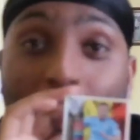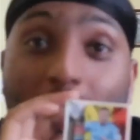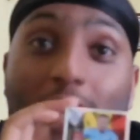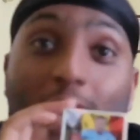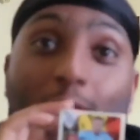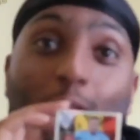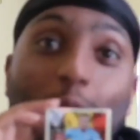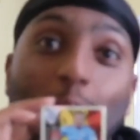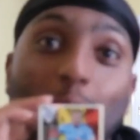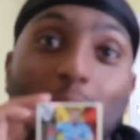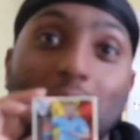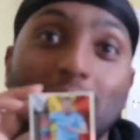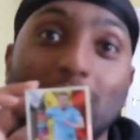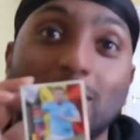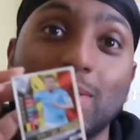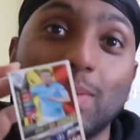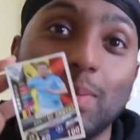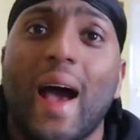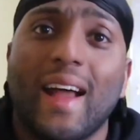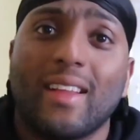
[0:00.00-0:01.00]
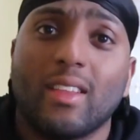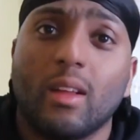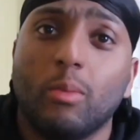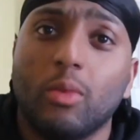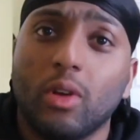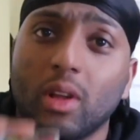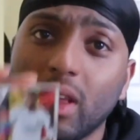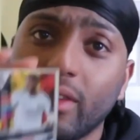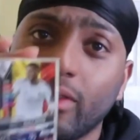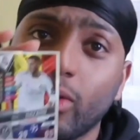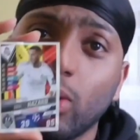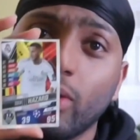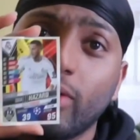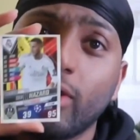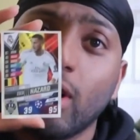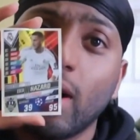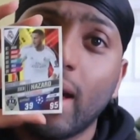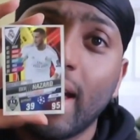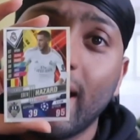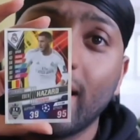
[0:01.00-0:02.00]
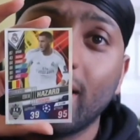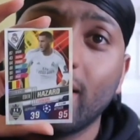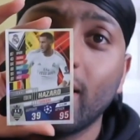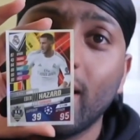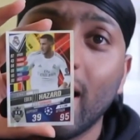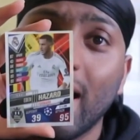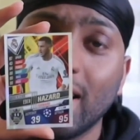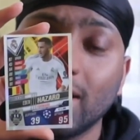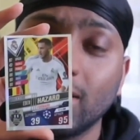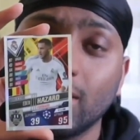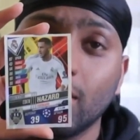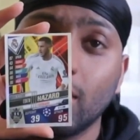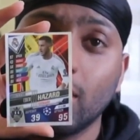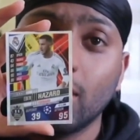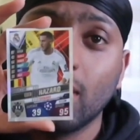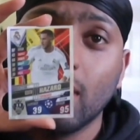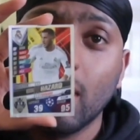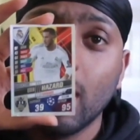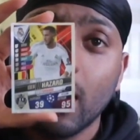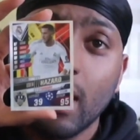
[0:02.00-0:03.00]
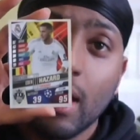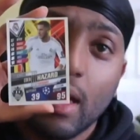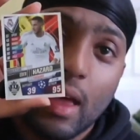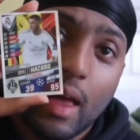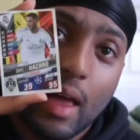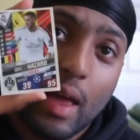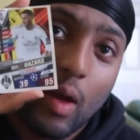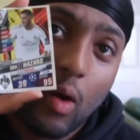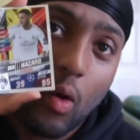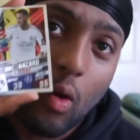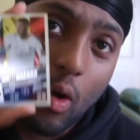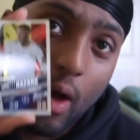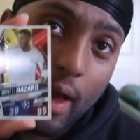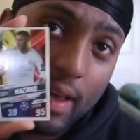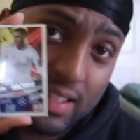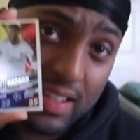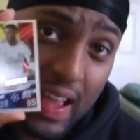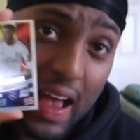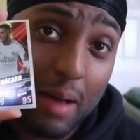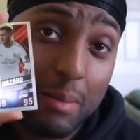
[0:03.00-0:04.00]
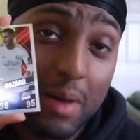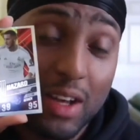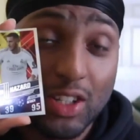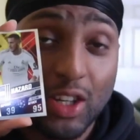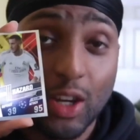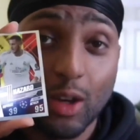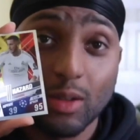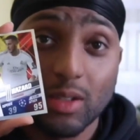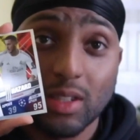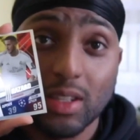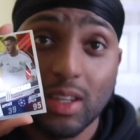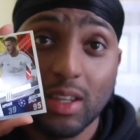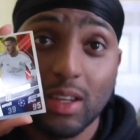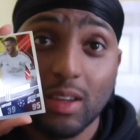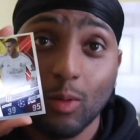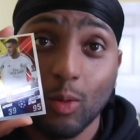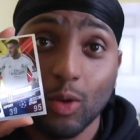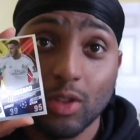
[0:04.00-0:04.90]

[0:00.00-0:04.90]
think in the comments. At number 11, we've got Eden Hazard. His time at Chelsea